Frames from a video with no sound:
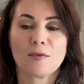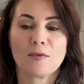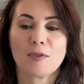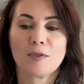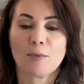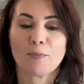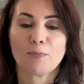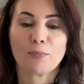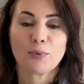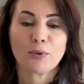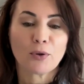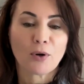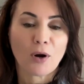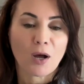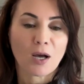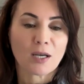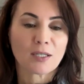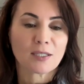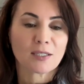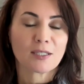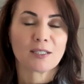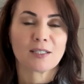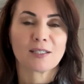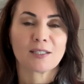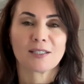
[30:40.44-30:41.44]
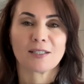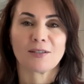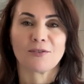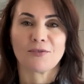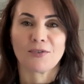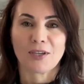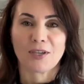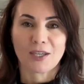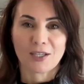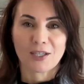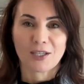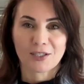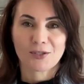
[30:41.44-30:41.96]
the process
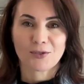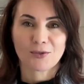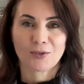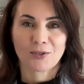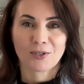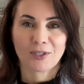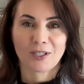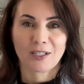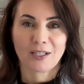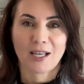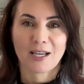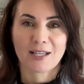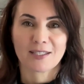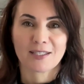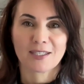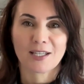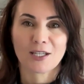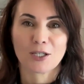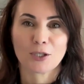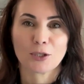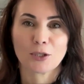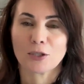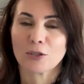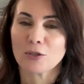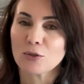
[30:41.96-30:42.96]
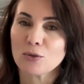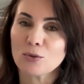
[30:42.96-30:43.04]
of externalization.